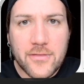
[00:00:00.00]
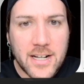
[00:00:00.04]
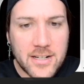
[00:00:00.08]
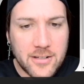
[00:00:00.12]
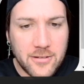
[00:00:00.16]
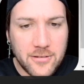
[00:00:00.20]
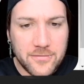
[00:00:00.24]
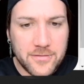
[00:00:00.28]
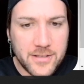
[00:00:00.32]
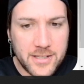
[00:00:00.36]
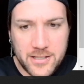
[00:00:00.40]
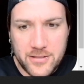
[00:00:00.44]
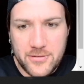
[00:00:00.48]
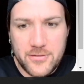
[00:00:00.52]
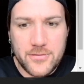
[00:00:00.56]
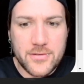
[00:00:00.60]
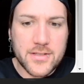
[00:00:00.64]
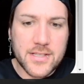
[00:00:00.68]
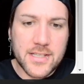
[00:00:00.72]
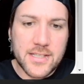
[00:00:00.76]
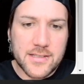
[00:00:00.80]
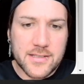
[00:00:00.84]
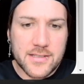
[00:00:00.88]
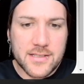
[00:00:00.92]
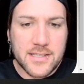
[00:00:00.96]
run off and
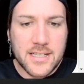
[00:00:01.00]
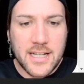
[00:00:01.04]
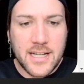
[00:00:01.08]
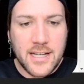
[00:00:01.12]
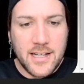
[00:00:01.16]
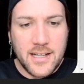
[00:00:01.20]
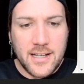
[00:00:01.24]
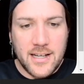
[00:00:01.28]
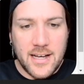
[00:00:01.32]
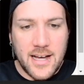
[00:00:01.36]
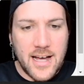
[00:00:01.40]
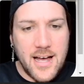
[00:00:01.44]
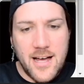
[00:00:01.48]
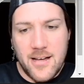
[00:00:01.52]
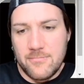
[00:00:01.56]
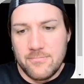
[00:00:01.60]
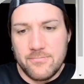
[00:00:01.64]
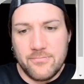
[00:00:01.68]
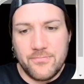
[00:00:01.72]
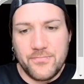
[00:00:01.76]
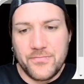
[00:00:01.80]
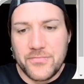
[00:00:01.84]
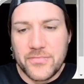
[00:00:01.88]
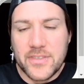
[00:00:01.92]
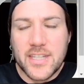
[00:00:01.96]
use this,
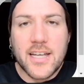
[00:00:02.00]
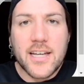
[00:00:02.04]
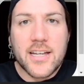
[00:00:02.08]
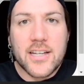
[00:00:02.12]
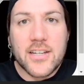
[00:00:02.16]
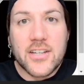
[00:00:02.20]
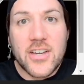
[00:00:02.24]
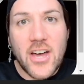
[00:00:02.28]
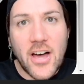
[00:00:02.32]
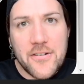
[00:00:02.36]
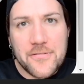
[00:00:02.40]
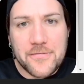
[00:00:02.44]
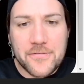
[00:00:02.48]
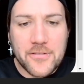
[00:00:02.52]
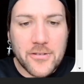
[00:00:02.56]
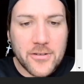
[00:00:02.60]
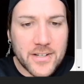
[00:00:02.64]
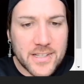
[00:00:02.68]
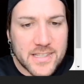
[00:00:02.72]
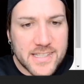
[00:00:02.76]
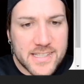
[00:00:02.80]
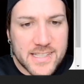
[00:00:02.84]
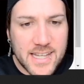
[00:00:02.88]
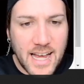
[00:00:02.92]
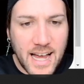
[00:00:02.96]
um, go
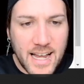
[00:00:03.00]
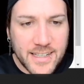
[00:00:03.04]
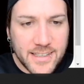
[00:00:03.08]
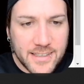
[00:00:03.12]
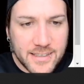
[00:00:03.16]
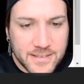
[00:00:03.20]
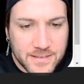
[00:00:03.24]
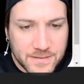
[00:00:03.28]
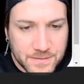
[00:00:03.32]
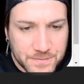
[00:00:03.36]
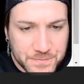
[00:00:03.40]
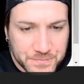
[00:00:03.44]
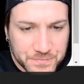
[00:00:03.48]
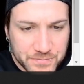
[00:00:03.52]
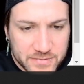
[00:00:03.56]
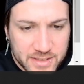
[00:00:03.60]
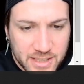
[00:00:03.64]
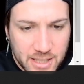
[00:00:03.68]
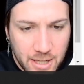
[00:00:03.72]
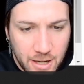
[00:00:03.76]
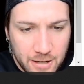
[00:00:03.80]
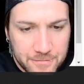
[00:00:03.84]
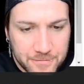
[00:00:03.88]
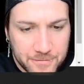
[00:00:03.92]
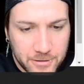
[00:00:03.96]
for it, son.
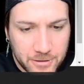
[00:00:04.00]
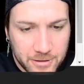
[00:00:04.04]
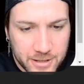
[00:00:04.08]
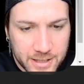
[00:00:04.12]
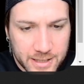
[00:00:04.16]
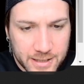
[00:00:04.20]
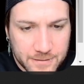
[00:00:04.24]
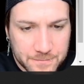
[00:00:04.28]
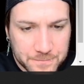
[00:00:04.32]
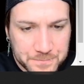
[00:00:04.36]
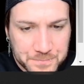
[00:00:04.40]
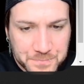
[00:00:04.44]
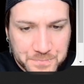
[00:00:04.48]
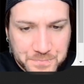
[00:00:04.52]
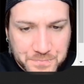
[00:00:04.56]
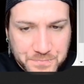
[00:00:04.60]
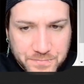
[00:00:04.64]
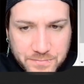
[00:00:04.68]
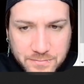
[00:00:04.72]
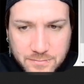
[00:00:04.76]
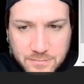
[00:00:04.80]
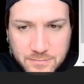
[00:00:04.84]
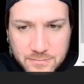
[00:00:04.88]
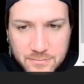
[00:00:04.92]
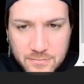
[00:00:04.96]
Go for it.
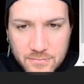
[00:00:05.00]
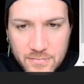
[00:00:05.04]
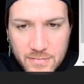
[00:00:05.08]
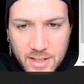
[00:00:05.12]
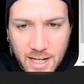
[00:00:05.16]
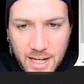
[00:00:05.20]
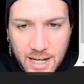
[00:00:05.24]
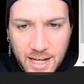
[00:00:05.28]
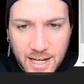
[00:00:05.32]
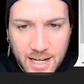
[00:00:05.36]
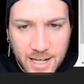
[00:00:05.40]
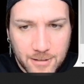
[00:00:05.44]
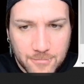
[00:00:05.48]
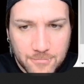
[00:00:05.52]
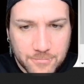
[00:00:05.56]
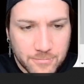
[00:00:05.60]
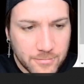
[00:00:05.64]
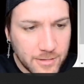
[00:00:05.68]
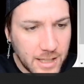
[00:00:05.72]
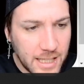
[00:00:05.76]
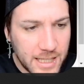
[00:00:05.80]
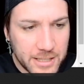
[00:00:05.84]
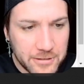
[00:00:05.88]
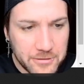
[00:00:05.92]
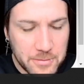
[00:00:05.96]
Um,
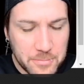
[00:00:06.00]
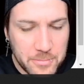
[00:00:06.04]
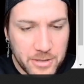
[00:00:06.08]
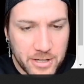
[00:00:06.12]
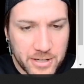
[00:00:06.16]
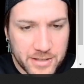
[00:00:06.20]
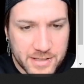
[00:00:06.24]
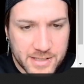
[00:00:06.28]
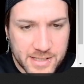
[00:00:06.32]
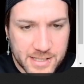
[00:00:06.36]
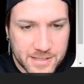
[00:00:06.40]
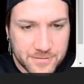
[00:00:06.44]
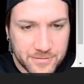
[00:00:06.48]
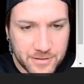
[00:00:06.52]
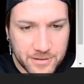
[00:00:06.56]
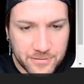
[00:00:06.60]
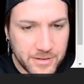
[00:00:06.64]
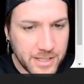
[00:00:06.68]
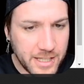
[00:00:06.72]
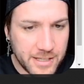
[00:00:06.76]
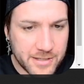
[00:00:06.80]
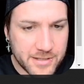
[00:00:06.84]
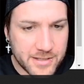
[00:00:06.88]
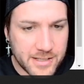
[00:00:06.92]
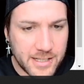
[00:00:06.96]
I literally purchased this for the
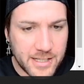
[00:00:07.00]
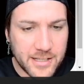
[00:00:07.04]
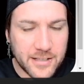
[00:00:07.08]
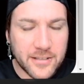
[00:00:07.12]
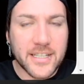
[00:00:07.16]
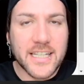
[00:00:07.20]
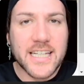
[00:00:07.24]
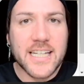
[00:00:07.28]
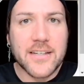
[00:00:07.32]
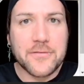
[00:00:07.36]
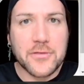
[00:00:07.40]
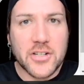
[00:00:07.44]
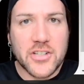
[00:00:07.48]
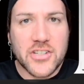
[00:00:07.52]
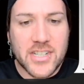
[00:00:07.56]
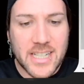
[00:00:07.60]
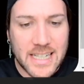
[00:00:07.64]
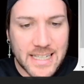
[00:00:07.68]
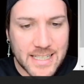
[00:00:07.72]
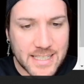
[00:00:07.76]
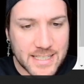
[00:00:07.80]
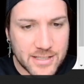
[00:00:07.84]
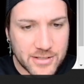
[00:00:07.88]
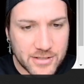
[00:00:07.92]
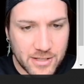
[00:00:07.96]
video, so I don't give a
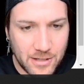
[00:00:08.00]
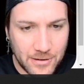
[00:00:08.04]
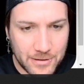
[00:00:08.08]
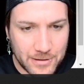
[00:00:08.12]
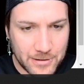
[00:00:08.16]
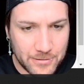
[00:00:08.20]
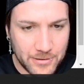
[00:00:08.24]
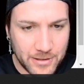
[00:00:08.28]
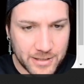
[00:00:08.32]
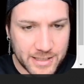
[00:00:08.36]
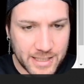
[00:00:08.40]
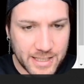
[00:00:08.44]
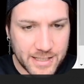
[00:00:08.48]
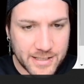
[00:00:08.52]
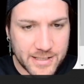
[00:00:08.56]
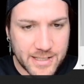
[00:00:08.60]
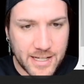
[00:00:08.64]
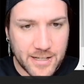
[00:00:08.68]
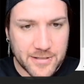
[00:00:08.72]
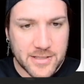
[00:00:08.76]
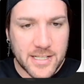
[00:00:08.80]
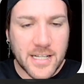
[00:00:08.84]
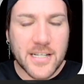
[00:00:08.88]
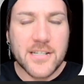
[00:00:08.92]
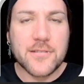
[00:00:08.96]
shit showing all the
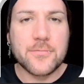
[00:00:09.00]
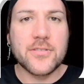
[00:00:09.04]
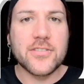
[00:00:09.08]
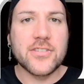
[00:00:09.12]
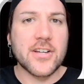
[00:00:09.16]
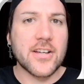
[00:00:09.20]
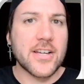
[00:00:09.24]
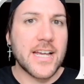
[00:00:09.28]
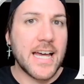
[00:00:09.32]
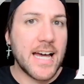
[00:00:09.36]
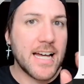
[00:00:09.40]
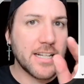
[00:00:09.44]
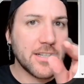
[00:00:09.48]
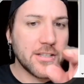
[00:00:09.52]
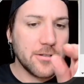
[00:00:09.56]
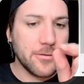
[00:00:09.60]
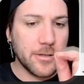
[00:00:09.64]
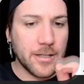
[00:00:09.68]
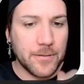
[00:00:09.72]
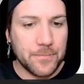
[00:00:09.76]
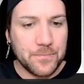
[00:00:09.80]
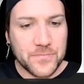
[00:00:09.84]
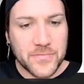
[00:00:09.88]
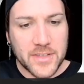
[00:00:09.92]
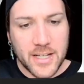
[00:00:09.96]
details. I just want to show you how to do
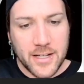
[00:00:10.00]
it.